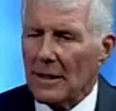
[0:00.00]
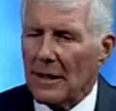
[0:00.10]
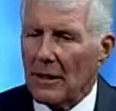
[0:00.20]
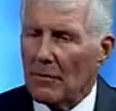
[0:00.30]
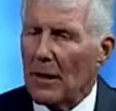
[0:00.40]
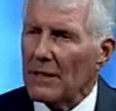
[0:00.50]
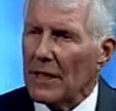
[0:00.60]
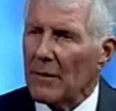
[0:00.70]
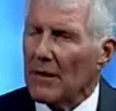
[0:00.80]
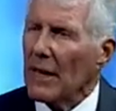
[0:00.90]
about
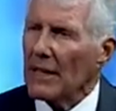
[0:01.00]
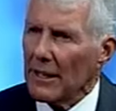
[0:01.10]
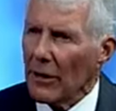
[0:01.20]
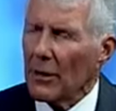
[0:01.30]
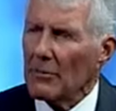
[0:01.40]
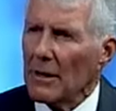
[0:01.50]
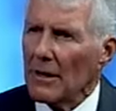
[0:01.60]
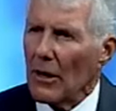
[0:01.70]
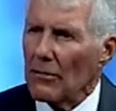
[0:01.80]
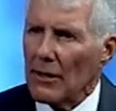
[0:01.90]
Tim. I've gotten to know him
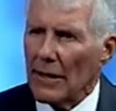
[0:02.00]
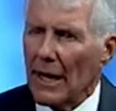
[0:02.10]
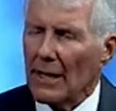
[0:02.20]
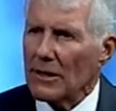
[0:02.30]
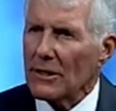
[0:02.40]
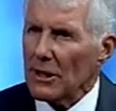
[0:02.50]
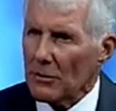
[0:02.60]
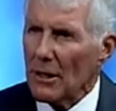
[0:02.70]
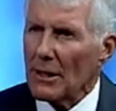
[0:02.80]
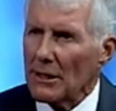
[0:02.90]
over the last
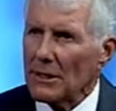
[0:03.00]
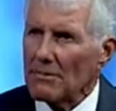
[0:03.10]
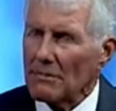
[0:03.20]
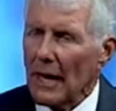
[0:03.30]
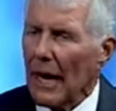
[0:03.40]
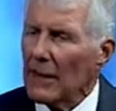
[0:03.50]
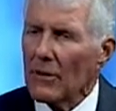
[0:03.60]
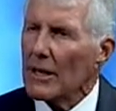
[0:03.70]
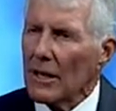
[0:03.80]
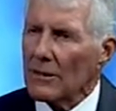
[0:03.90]
6 months. I
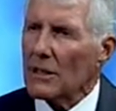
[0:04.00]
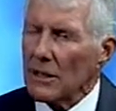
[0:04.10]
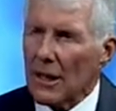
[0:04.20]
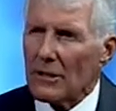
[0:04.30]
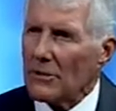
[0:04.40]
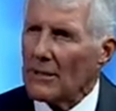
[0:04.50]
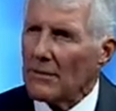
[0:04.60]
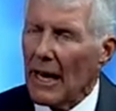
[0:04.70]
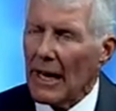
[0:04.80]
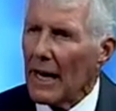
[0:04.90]
know he loves his country.
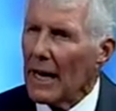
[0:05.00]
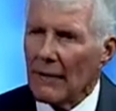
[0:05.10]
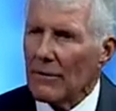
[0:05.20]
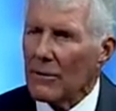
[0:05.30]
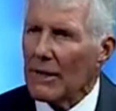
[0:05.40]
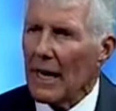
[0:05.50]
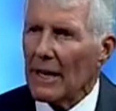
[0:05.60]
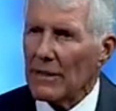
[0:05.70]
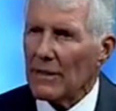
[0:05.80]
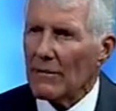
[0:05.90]
I have no
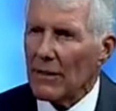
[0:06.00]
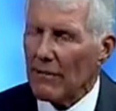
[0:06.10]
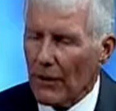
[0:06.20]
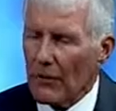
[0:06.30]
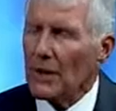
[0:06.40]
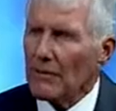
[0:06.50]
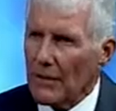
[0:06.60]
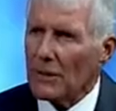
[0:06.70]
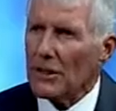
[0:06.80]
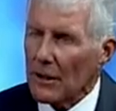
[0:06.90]
doubt that the fervor he
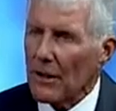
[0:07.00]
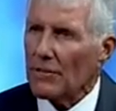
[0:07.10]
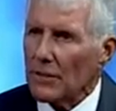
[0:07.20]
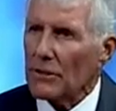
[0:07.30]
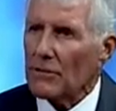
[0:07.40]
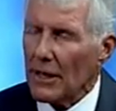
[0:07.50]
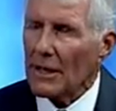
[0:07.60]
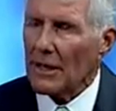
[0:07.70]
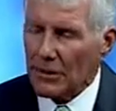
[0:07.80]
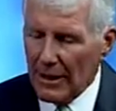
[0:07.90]
feels in love for this
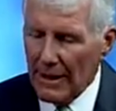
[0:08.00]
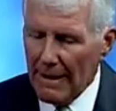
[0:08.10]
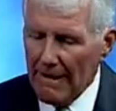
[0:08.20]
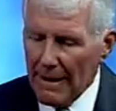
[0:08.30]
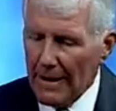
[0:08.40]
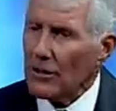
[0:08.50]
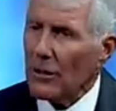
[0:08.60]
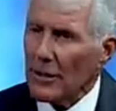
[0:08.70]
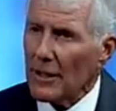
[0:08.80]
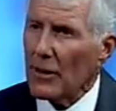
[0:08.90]
great country. He
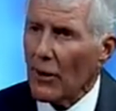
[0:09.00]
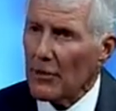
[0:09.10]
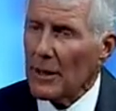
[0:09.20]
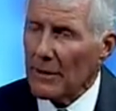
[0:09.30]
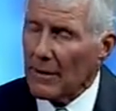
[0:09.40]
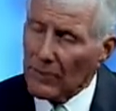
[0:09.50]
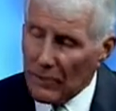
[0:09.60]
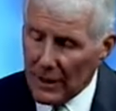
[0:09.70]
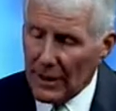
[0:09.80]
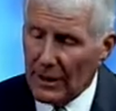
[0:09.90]
served in the Army, and of
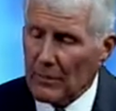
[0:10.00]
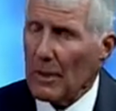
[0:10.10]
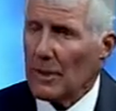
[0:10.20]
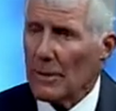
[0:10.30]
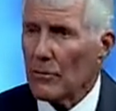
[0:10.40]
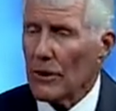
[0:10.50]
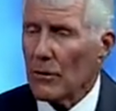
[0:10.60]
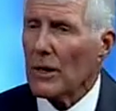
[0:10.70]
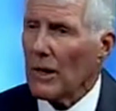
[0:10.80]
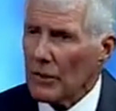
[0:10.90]
course I did in the
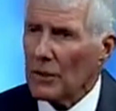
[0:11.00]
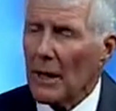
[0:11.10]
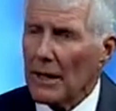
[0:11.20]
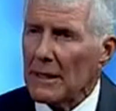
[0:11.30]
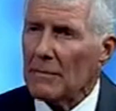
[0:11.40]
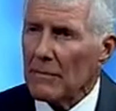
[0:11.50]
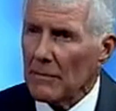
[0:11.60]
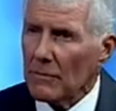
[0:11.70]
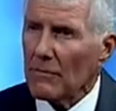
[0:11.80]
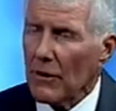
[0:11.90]
Marine Corps, and I respect him
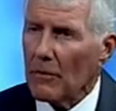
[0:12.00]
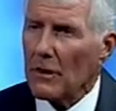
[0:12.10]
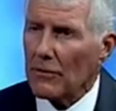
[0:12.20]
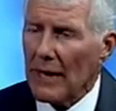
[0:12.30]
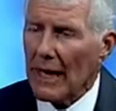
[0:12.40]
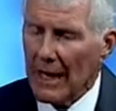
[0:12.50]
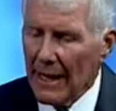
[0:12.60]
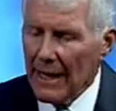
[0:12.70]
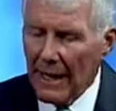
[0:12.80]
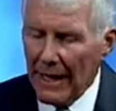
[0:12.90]
very much for that.
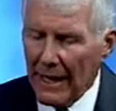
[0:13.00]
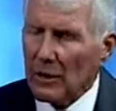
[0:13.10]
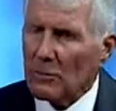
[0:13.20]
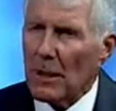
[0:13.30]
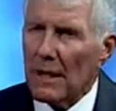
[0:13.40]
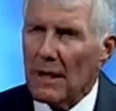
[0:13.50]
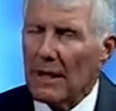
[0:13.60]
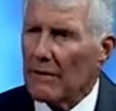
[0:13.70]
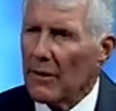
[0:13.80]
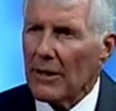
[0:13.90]
It's been
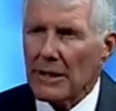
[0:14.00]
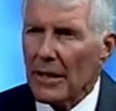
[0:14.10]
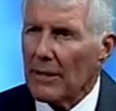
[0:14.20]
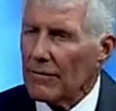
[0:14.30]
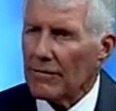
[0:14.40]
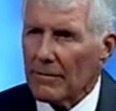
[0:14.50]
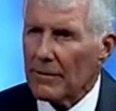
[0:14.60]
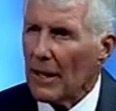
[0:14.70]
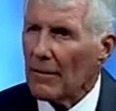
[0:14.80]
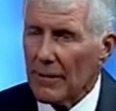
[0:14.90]
a very tough
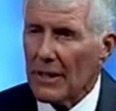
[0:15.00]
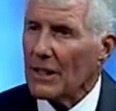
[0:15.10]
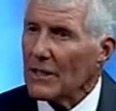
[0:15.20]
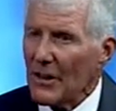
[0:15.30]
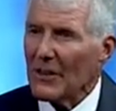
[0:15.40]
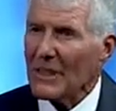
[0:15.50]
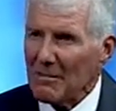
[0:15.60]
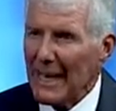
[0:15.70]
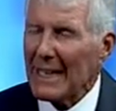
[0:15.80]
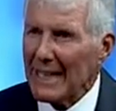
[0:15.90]
race. It's very
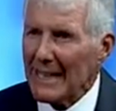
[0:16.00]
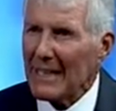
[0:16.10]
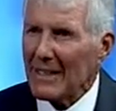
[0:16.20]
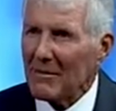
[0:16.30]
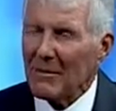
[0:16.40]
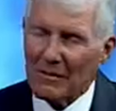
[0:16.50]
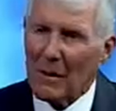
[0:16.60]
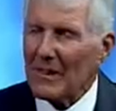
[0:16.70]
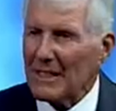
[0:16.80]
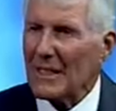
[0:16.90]
demanding.
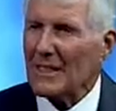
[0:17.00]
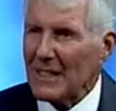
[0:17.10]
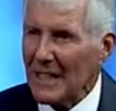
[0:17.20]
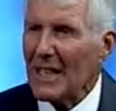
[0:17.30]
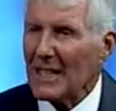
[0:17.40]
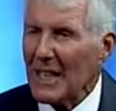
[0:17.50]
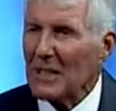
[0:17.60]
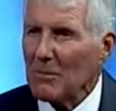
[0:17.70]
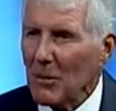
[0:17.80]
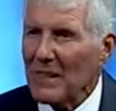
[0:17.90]
Politics is a
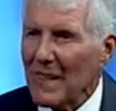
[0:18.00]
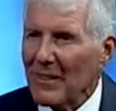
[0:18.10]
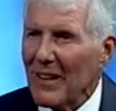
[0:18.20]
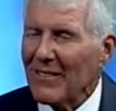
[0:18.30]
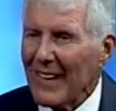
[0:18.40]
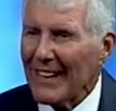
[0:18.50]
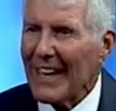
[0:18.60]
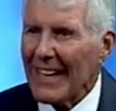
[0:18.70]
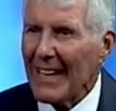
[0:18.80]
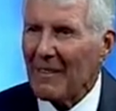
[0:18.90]
contact sport, Dave. I
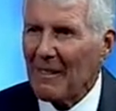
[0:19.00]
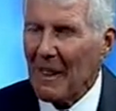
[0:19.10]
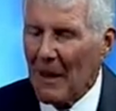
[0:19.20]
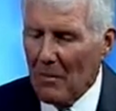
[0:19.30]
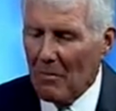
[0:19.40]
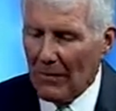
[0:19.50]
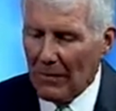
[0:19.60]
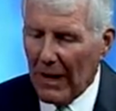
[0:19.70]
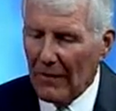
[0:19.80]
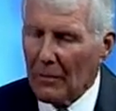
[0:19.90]
found that out.
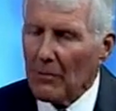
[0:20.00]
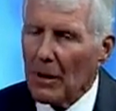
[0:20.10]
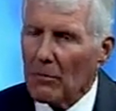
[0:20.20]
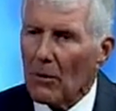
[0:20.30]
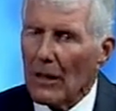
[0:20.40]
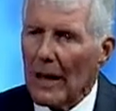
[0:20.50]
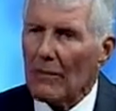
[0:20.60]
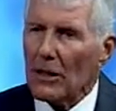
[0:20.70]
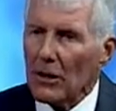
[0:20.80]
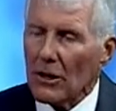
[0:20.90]
But I think people
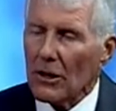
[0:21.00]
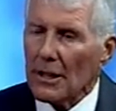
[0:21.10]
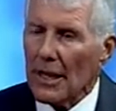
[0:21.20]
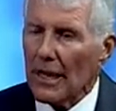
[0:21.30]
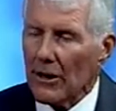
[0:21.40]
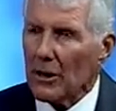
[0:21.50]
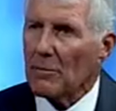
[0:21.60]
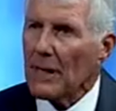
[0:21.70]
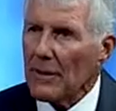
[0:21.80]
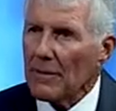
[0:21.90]
have to look at our
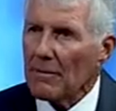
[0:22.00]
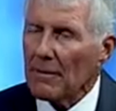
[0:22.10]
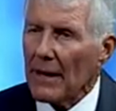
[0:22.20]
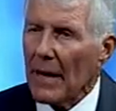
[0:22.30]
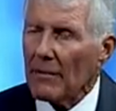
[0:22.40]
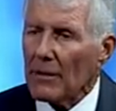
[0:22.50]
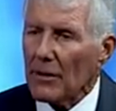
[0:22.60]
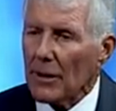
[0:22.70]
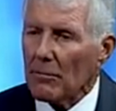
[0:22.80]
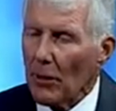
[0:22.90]
demeanor. They have to
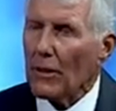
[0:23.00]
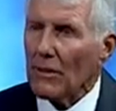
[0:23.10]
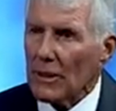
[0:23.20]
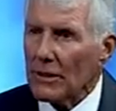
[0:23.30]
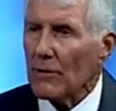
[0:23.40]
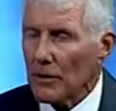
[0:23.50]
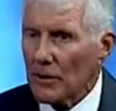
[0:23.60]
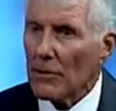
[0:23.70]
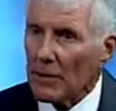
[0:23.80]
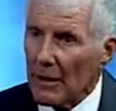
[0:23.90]
look at both of us. The
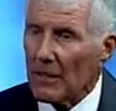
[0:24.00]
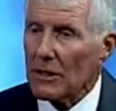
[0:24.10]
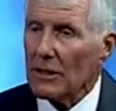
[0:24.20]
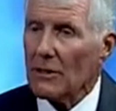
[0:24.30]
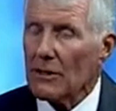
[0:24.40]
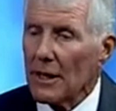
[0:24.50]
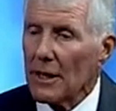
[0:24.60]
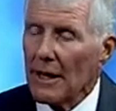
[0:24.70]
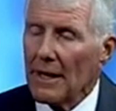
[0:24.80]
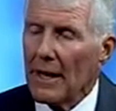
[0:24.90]
vote's coming up next
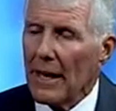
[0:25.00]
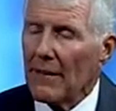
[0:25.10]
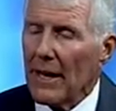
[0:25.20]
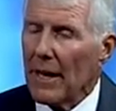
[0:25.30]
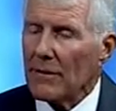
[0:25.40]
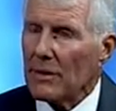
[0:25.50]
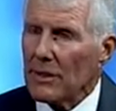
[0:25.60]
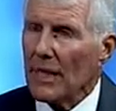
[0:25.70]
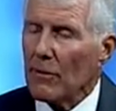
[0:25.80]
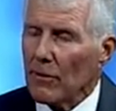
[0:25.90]
Tuesday. And they have to
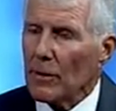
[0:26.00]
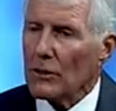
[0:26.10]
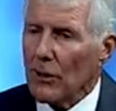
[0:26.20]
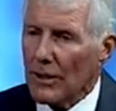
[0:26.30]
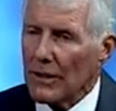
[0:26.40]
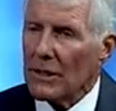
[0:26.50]
say which one of